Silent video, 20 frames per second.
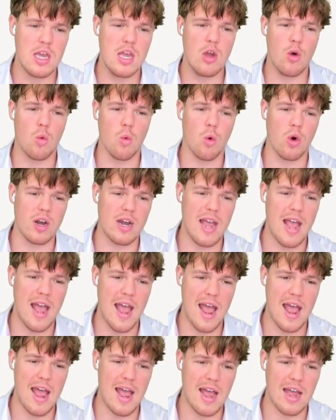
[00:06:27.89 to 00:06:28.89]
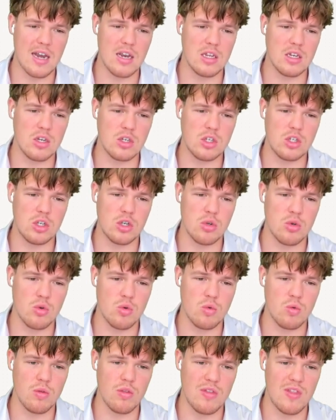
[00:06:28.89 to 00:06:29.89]
we're going to add
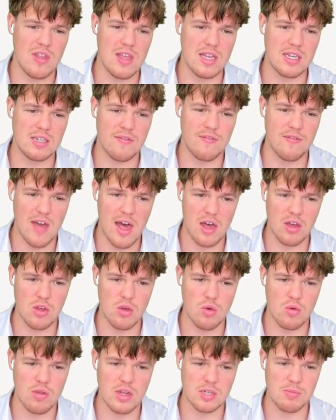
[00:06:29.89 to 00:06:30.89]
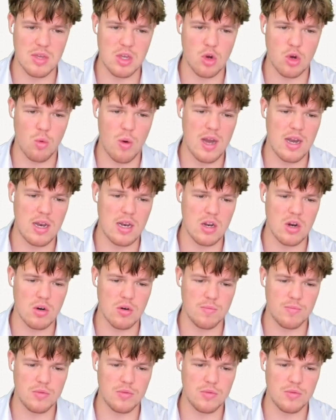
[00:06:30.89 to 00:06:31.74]
to this value that's being created here.